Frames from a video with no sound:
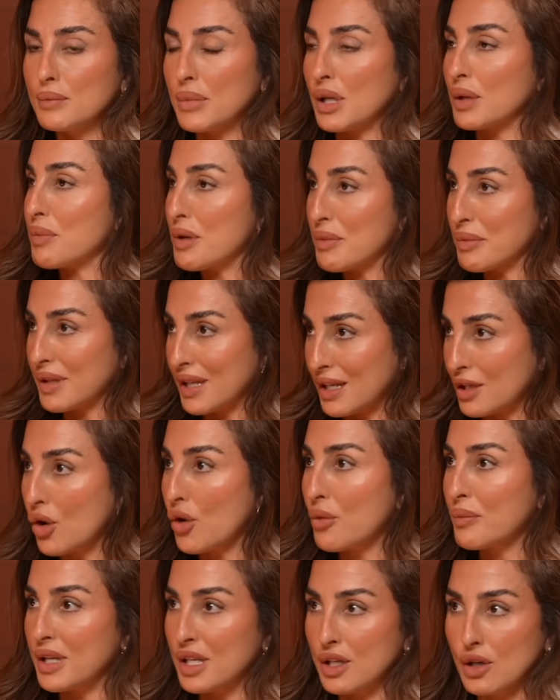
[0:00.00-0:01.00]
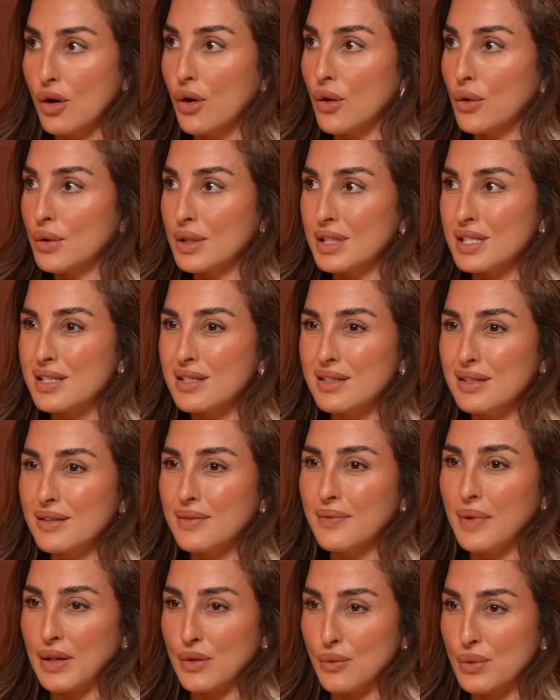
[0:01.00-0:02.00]
But people that know me know it's
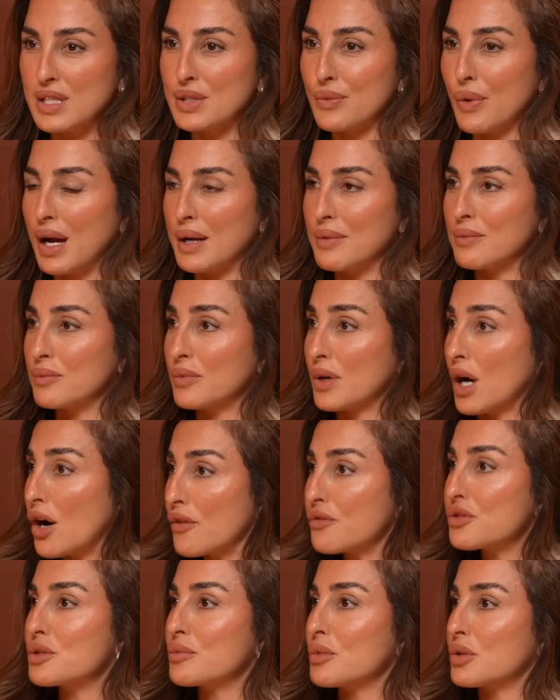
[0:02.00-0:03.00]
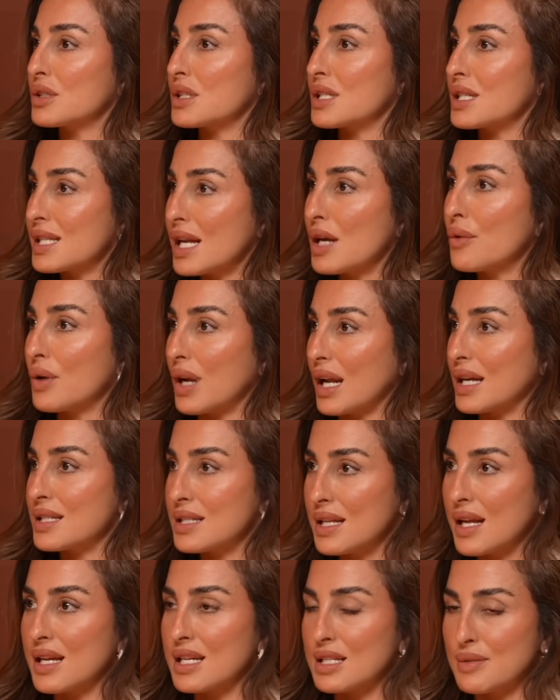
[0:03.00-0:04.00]
the reason why I'm comfortable to say what I
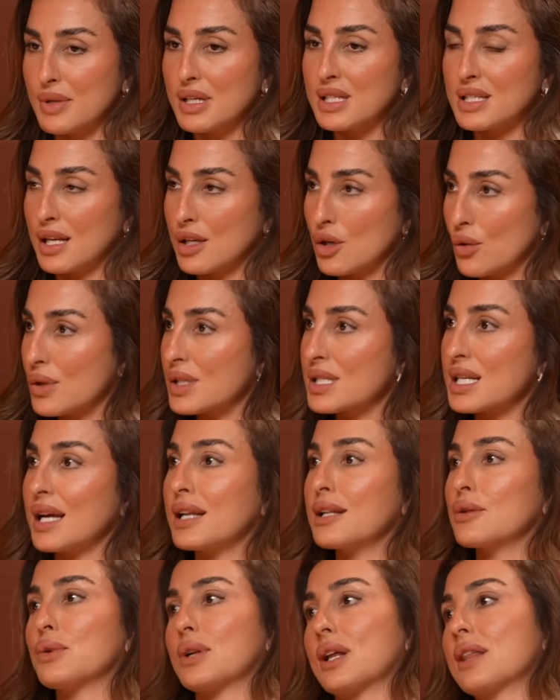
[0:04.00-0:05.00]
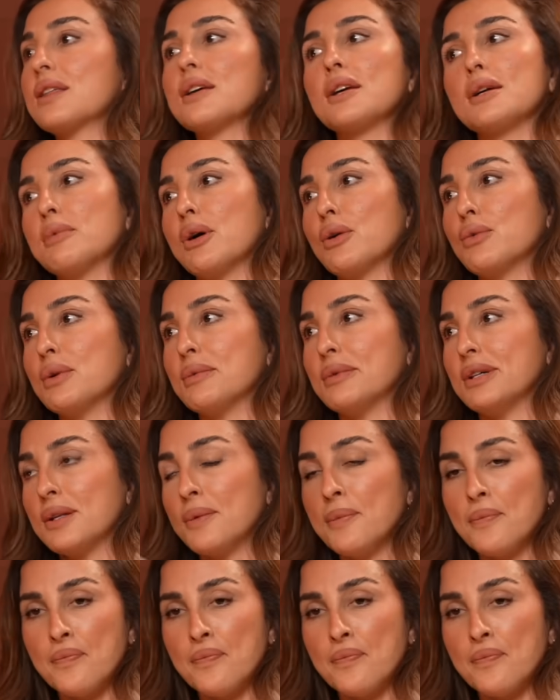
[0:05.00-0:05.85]
say is because I know exactly what I think about women.